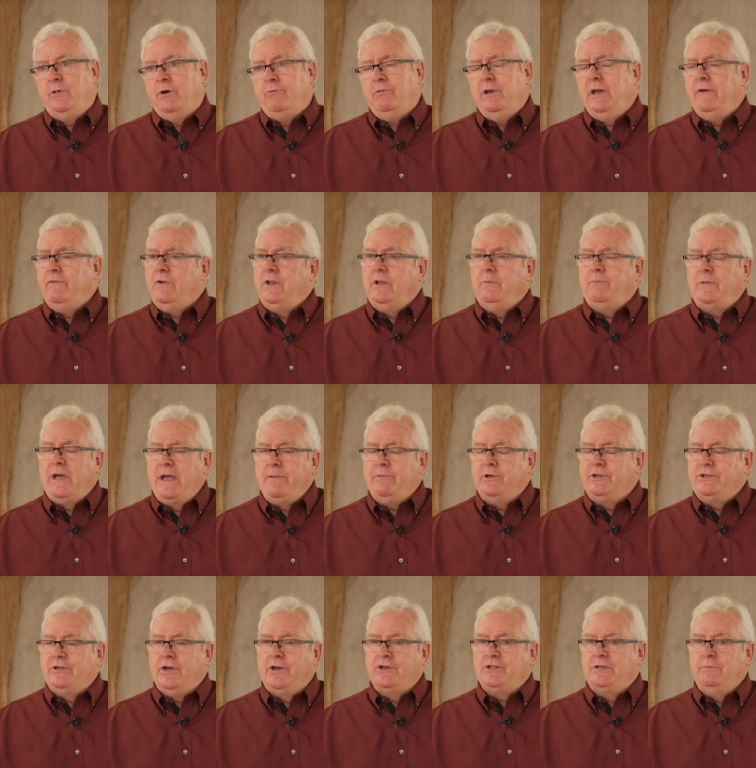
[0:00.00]
but whenever the Bible
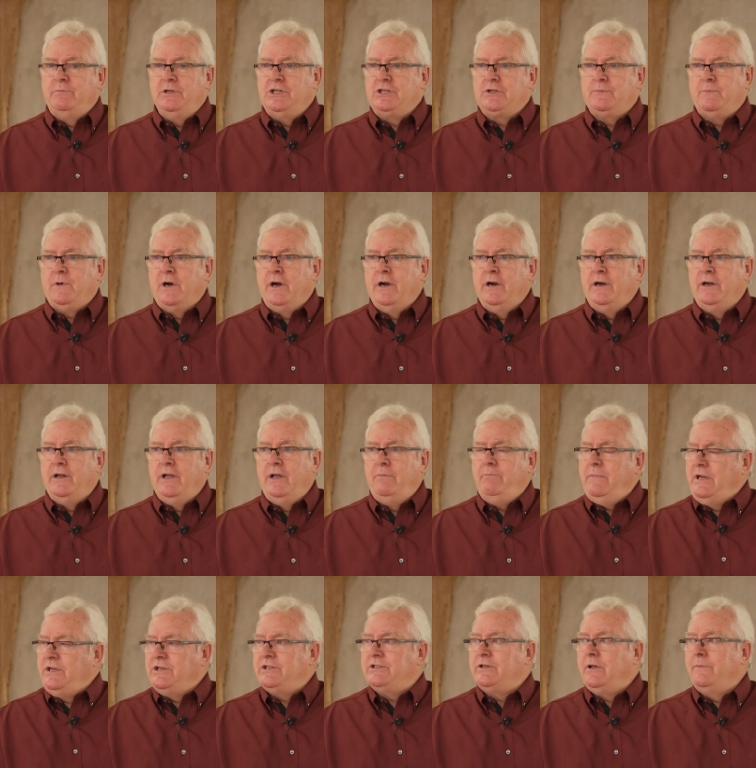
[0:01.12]
talks about inspired, it
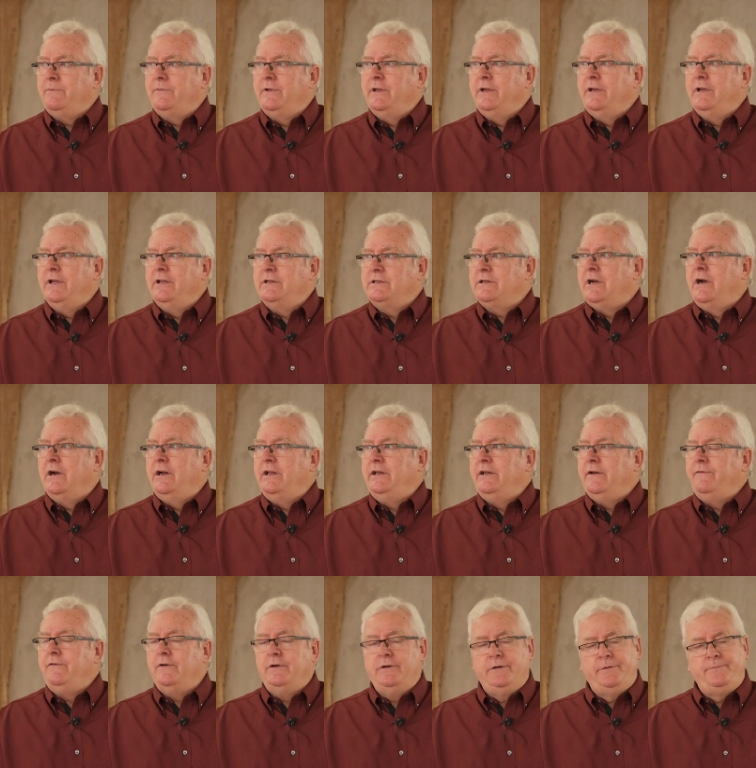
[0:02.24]
means something entirely
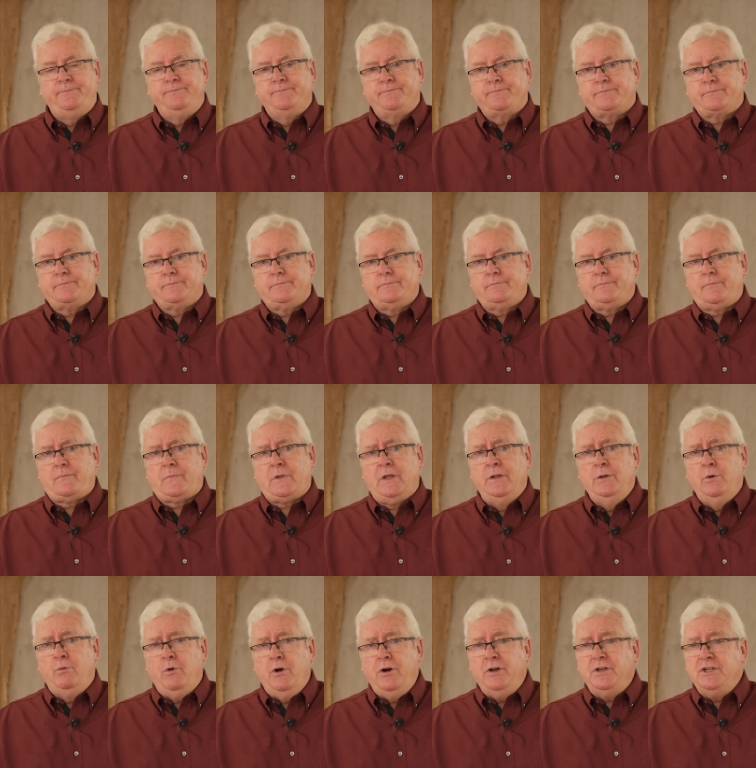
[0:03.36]
different.
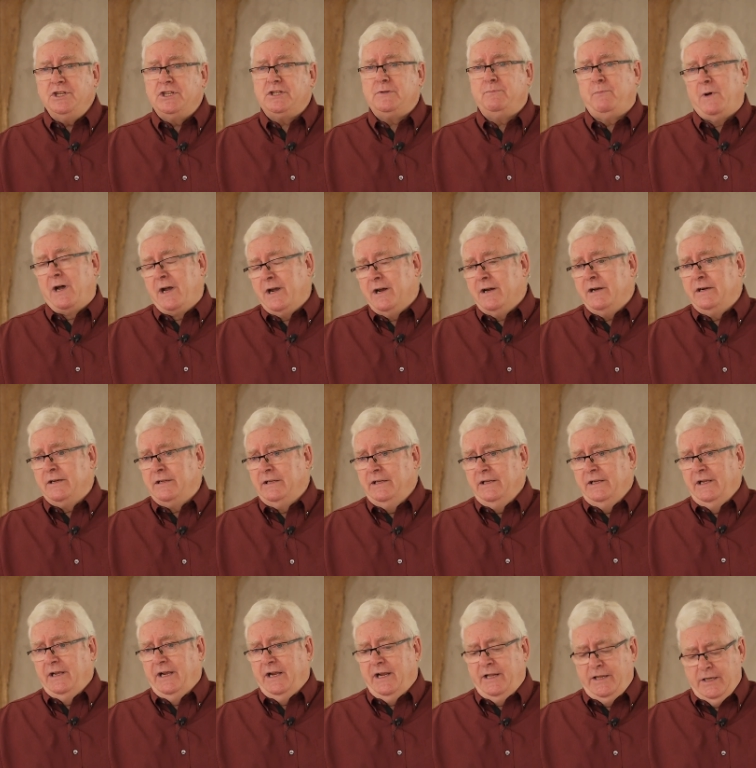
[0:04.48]
The word inspired
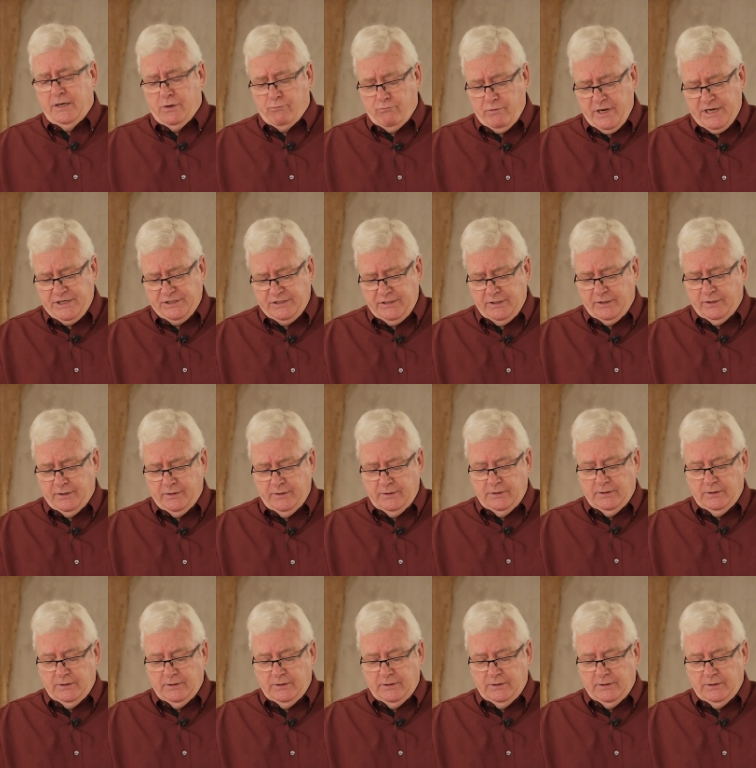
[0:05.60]
in the original,